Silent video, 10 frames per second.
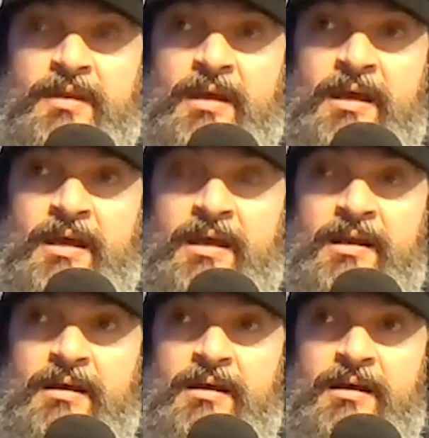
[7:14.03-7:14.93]
and
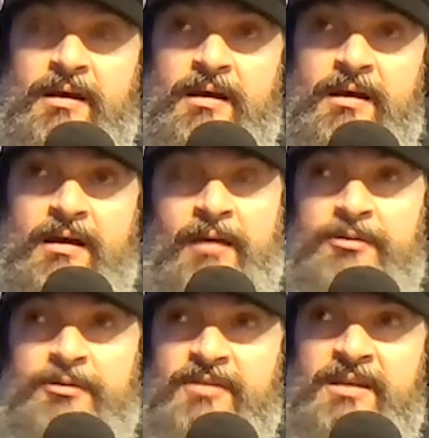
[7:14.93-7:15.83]
I
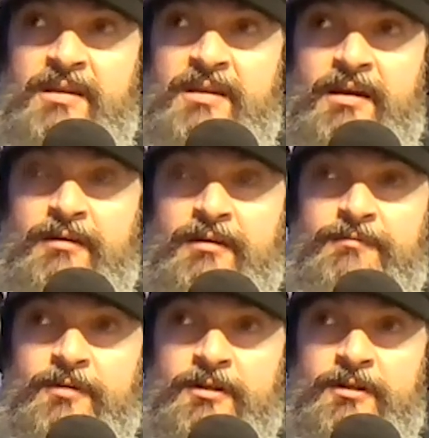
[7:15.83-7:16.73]
was in there
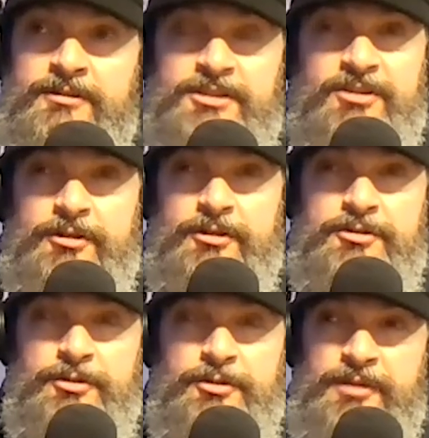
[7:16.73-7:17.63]
for just under
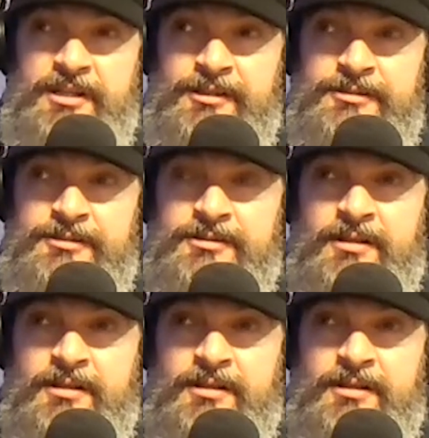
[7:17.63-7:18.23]
two years,